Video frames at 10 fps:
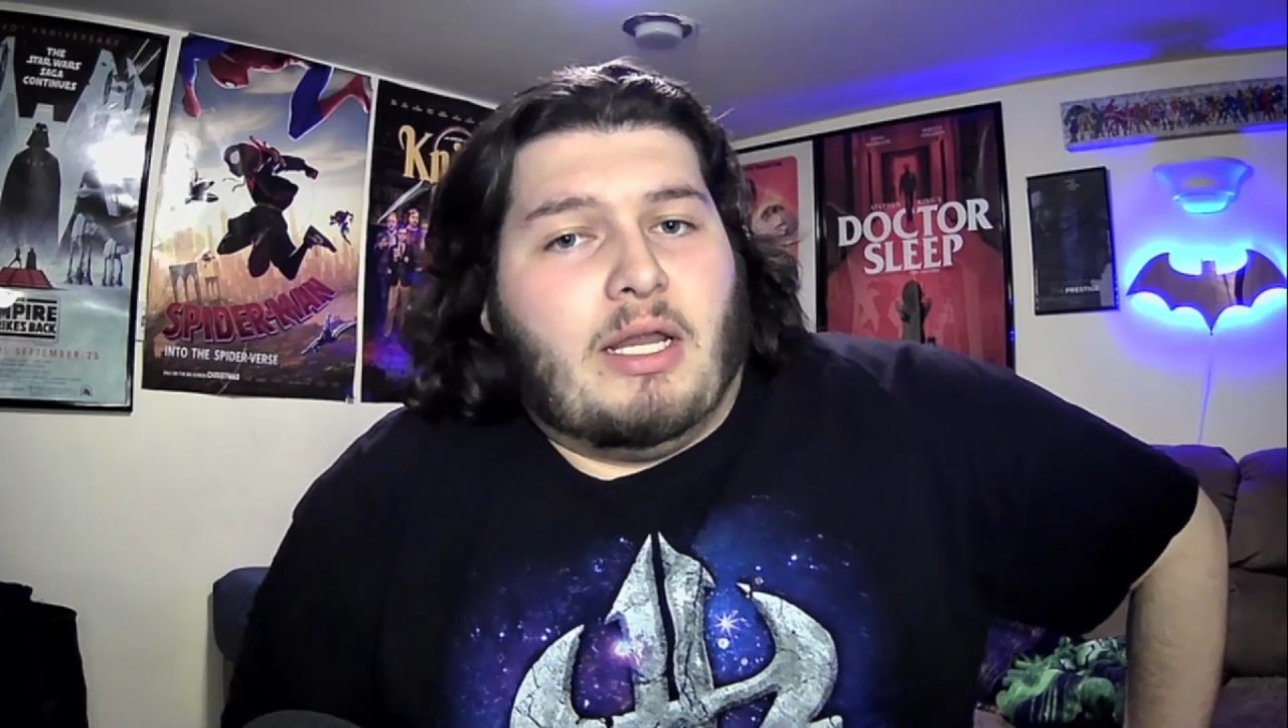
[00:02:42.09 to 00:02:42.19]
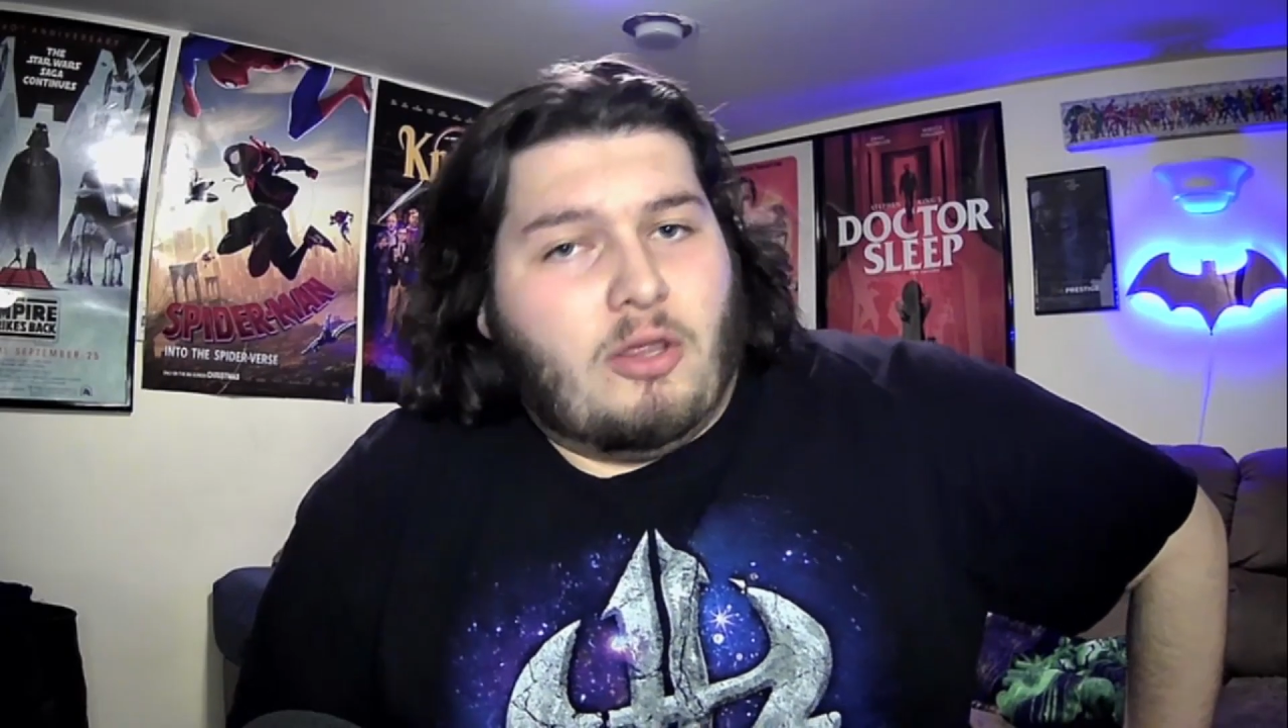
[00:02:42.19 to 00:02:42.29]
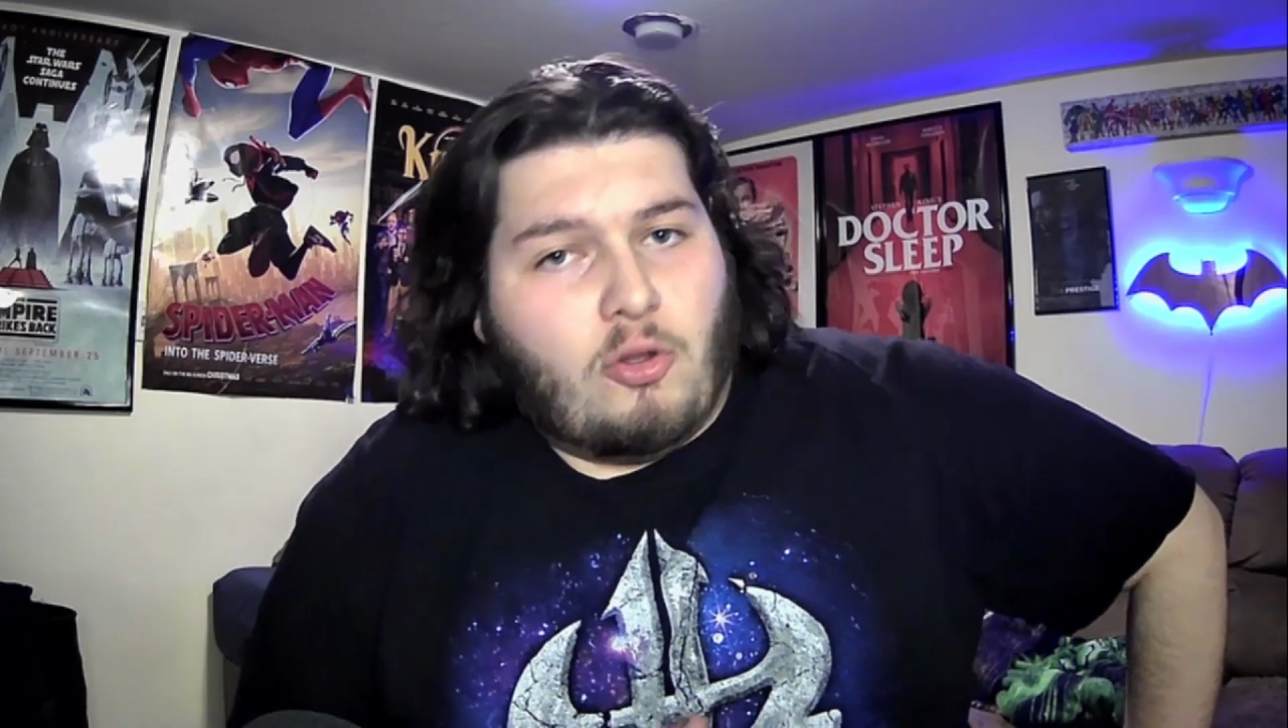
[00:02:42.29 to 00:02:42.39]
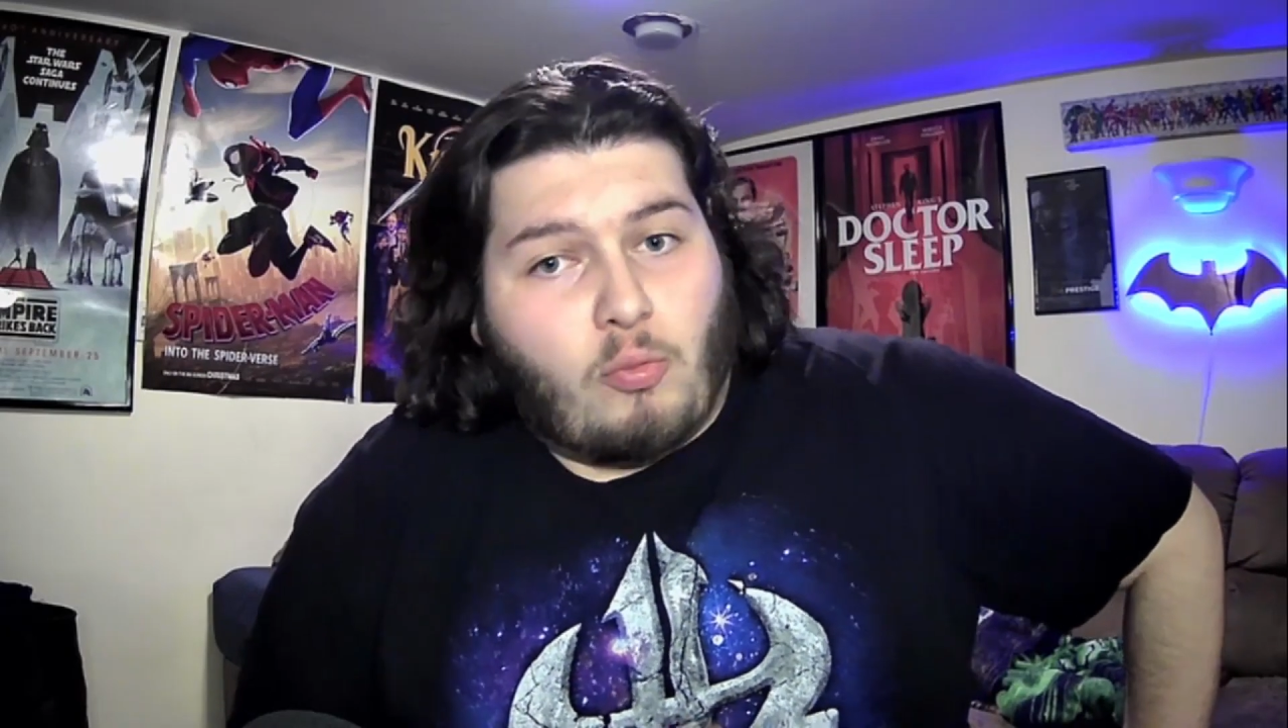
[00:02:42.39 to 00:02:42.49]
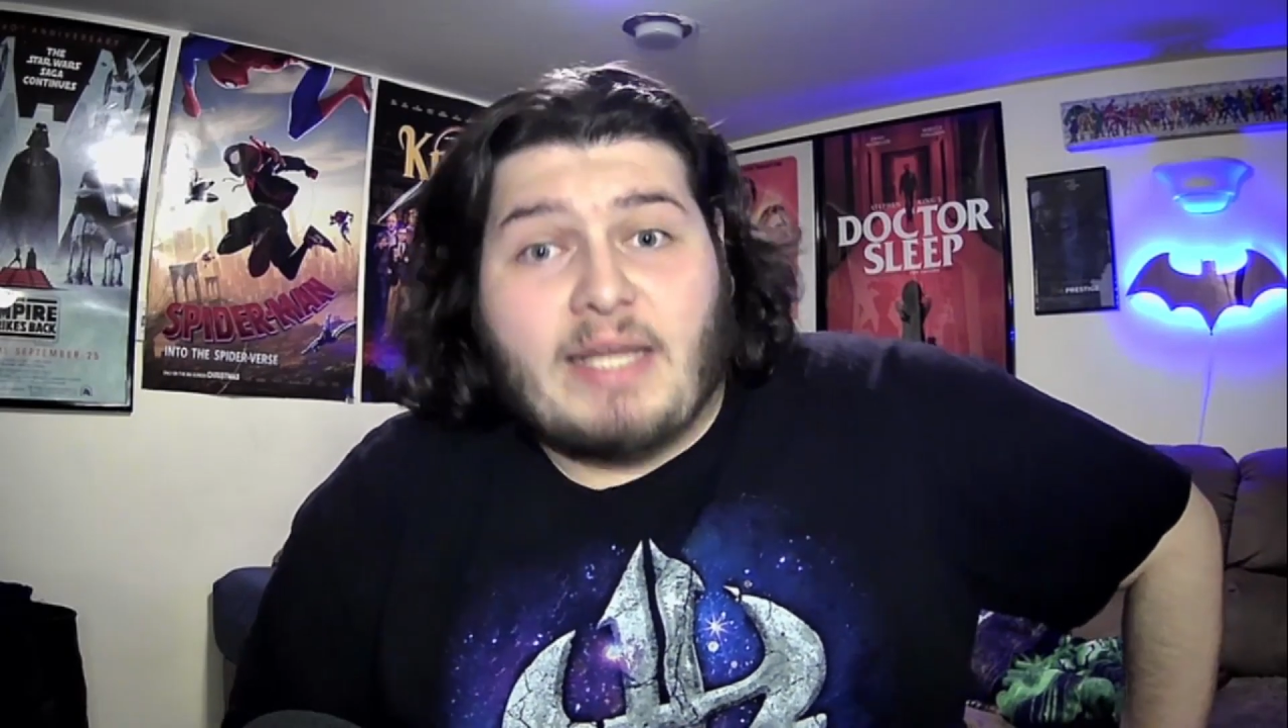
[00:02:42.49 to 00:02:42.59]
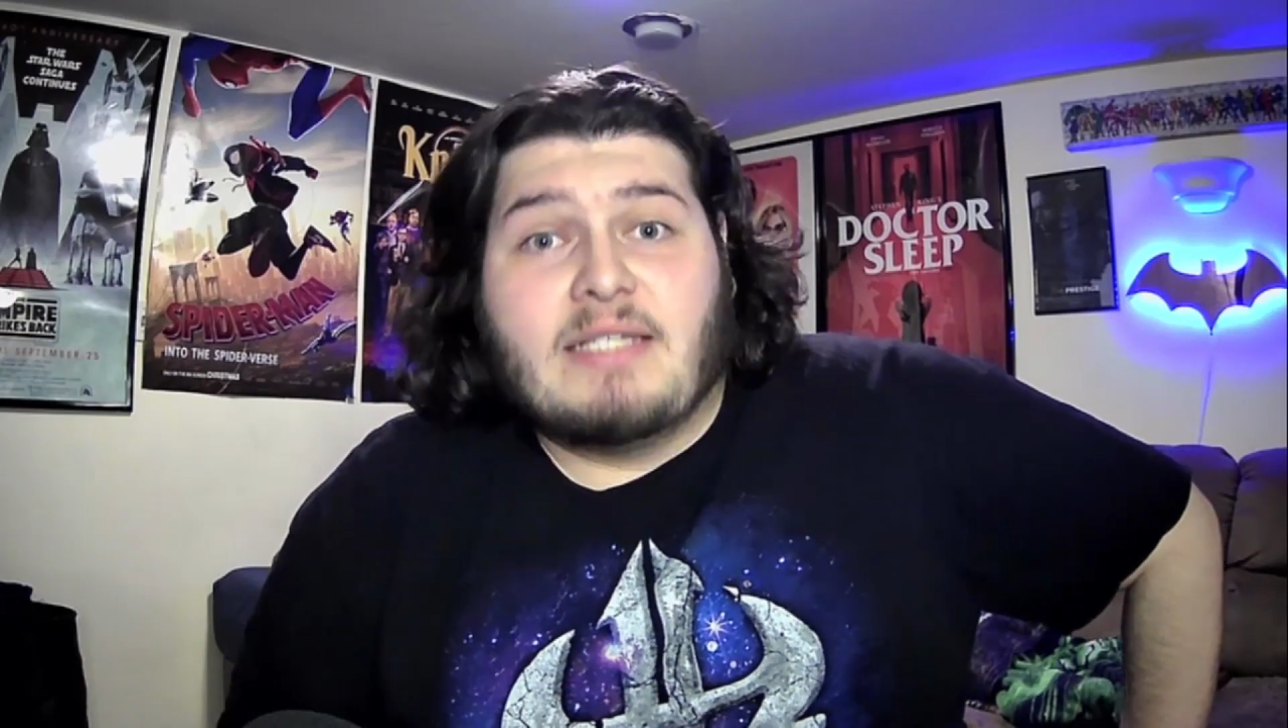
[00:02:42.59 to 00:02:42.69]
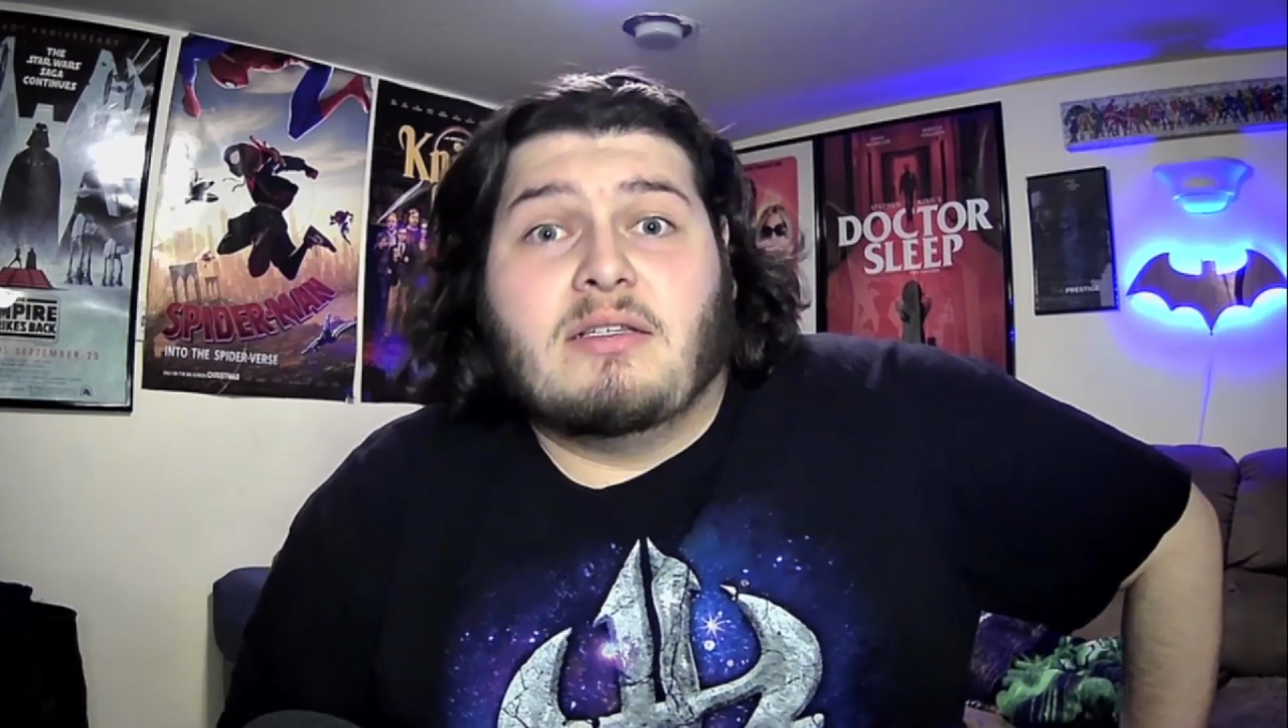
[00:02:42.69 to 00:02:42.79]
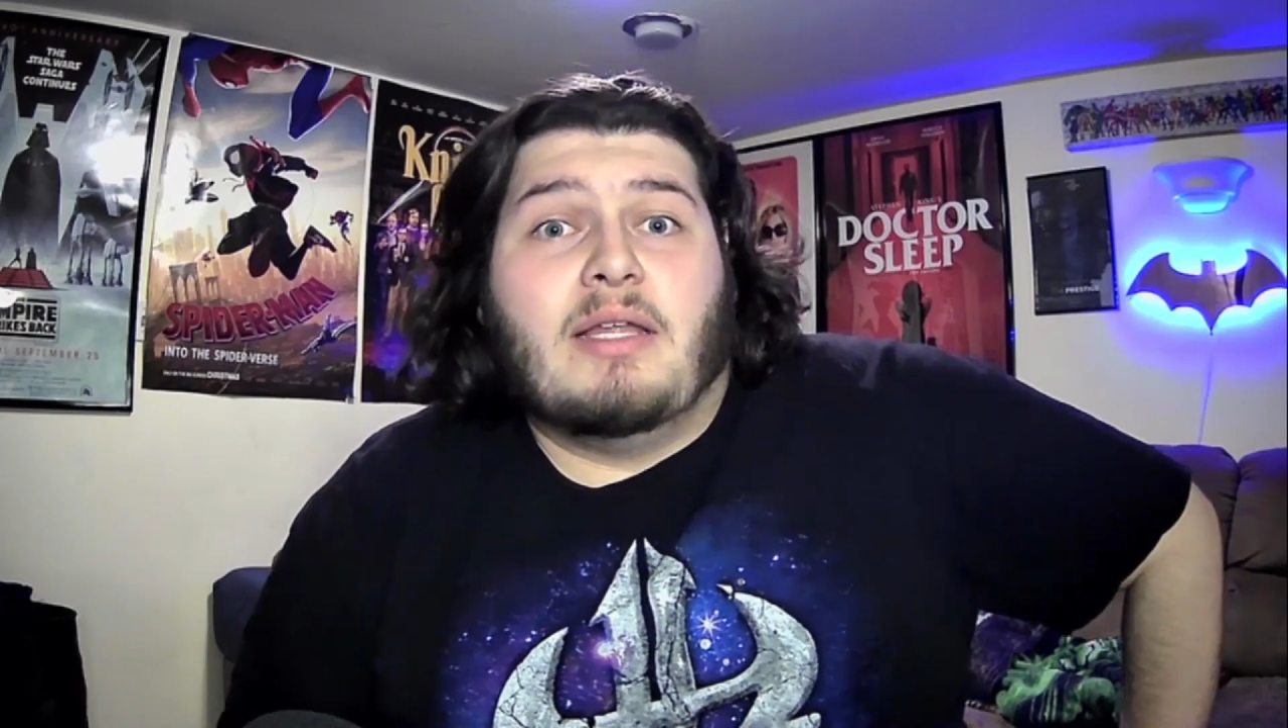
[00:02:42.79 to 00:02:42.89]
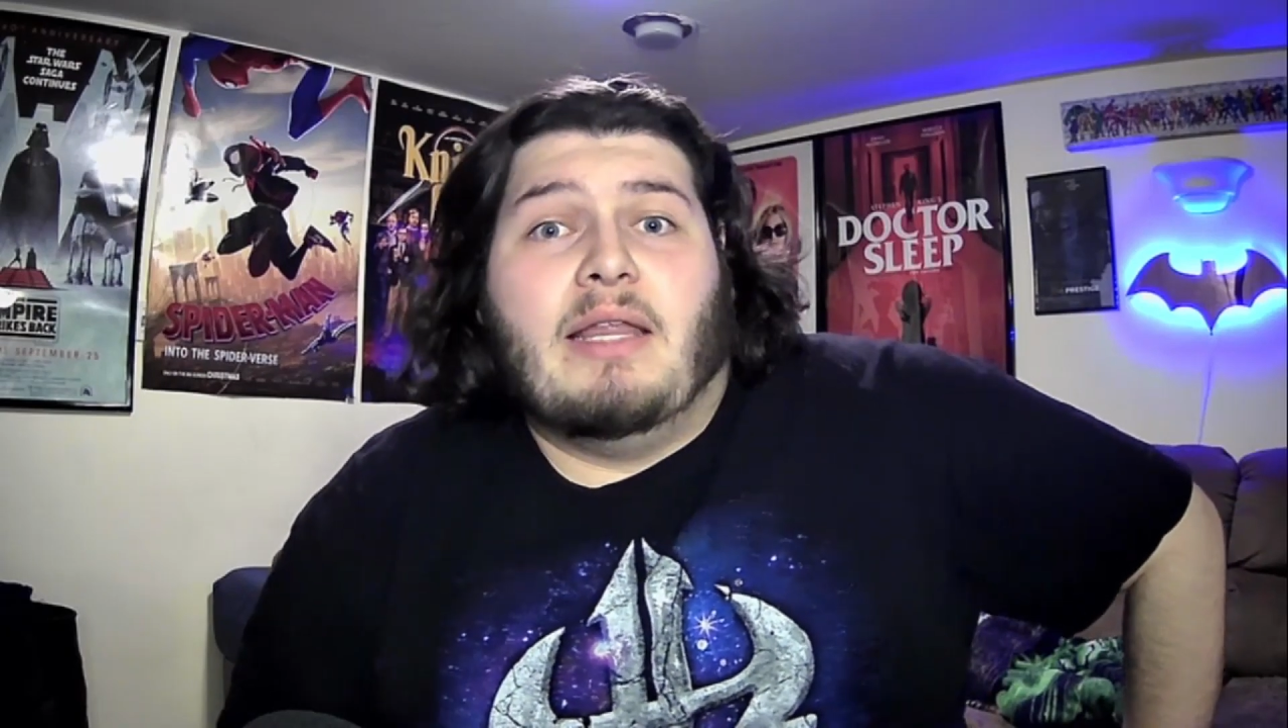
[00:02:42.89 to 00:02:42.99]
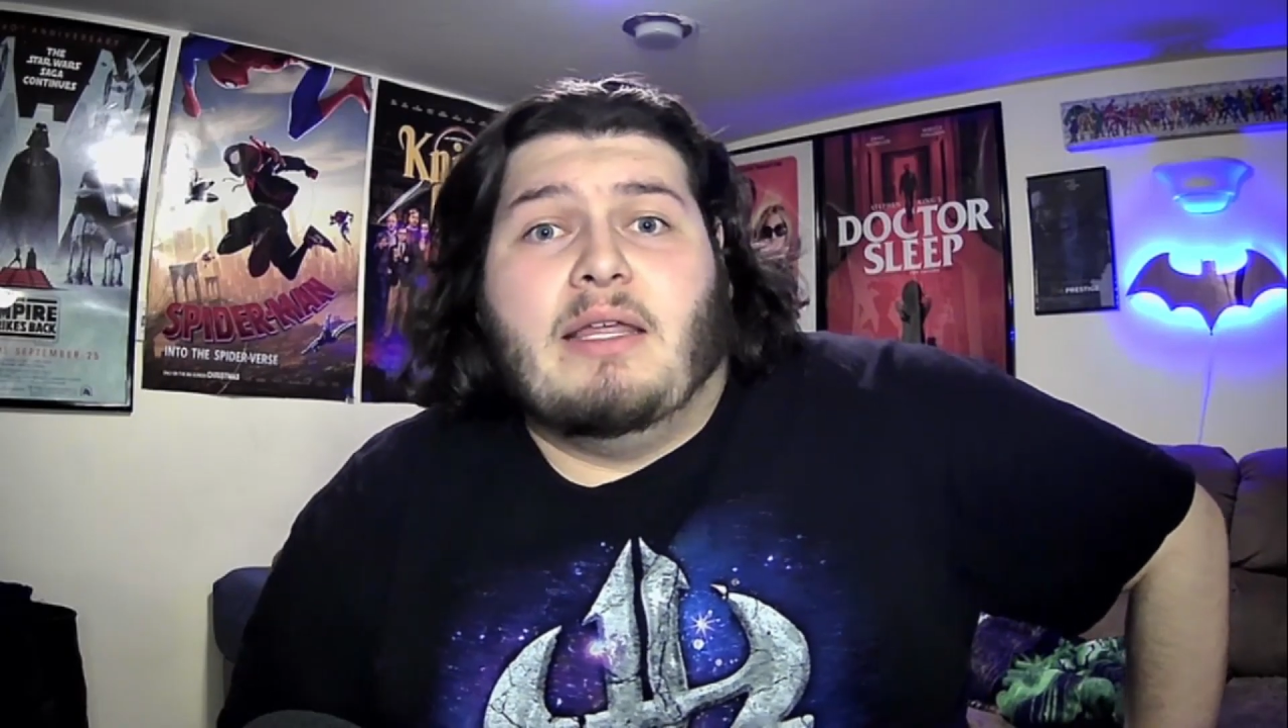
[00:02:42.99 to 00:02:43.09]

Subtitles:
in the wasteland